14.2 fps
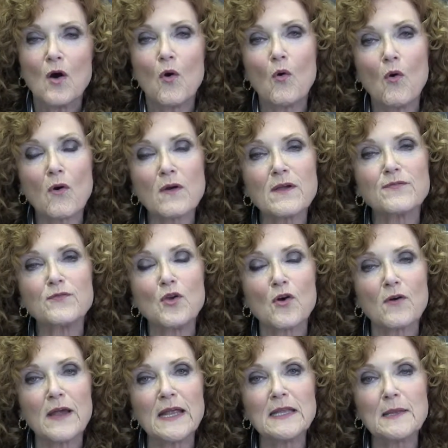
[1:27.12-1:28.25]
or if
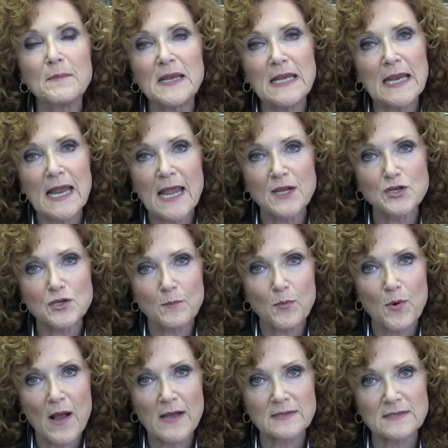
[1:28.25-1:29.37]
you're in the mediation
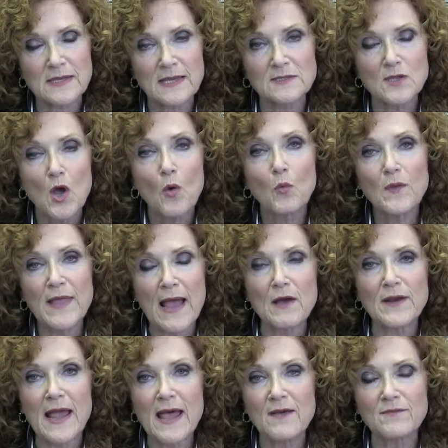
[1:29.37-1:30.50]
process without
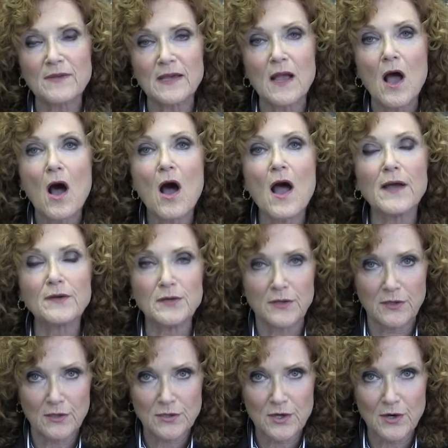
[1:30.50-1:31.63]
having hired
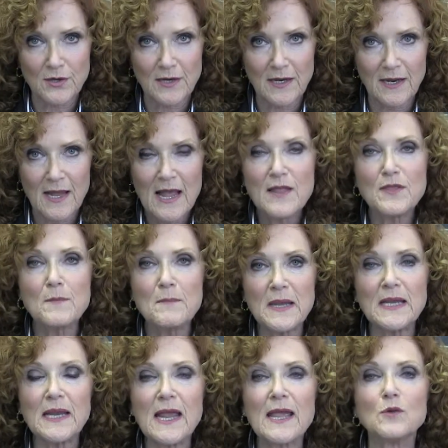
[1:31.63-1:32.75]
an attorney, the
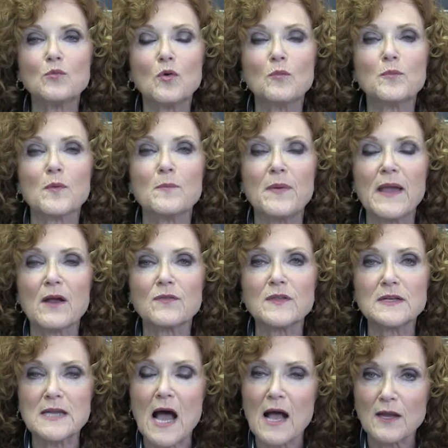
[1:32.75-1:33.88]
mediator will prepare the
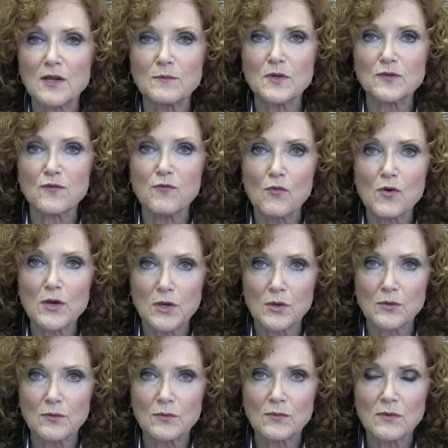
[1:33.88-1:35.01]
documents for you.